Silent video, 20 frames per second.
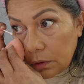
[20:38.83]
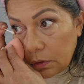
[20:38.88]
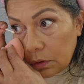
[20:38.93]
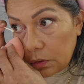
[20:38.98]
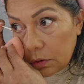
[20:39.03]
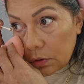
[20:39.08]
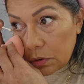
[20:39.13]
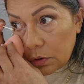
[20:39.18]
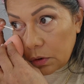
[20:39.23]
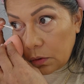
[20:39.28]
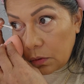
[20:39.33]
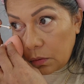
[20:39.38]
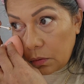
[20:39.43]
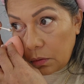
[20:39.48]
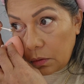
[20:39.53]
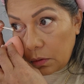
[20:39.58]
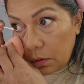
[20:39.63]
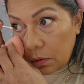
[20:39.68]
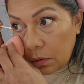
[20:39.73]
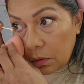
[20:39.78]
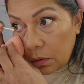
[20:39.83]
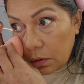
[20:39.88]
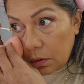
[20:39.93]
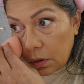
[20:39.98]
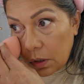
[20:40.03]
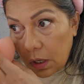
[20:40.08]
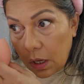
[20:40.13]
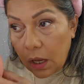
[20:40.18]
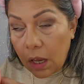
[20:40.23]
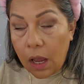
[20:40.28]
So
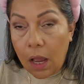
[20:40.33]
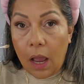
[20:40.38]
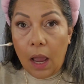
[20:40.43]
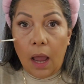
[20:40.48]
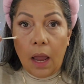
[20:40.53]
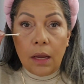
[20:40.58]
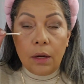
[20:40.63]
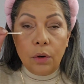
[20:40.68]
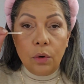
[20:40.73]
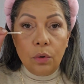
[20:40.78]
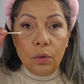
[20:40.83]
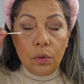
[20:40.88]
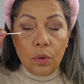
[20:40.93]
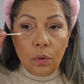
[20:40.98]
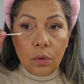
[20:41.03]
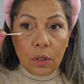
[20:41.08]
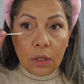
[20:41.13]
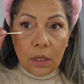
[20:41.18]
I don't